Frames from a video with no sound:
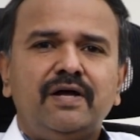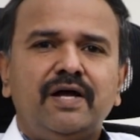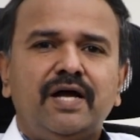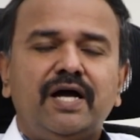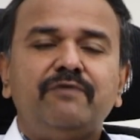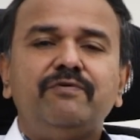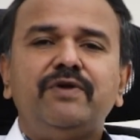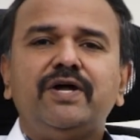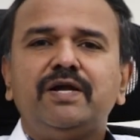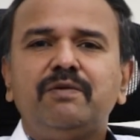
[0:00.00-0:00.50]

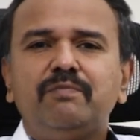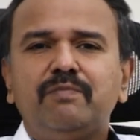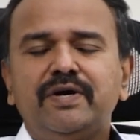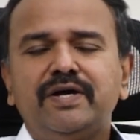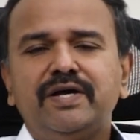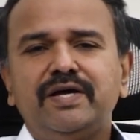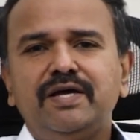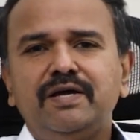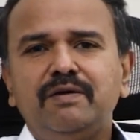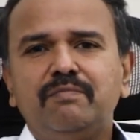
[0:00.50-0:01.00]
I've done
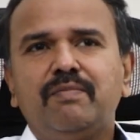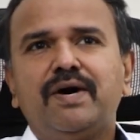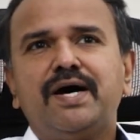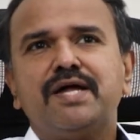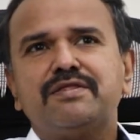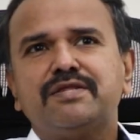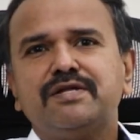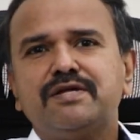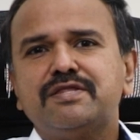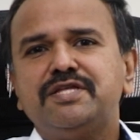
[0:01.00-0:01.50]
my
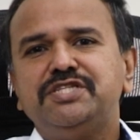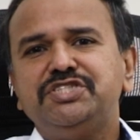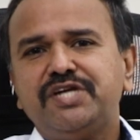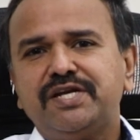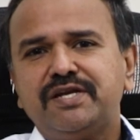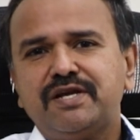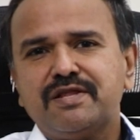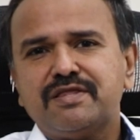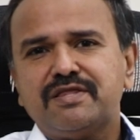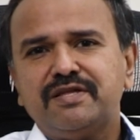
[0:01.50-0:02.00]
Masters in
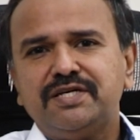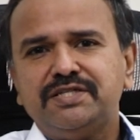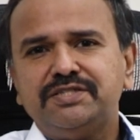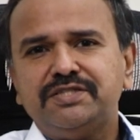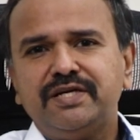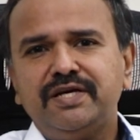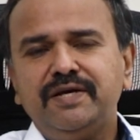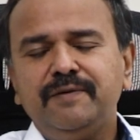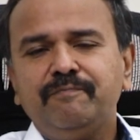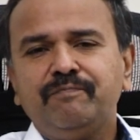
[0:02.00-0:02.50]
General
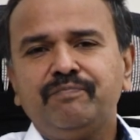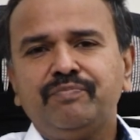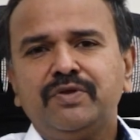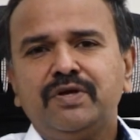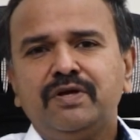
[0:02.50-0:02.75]
Surgery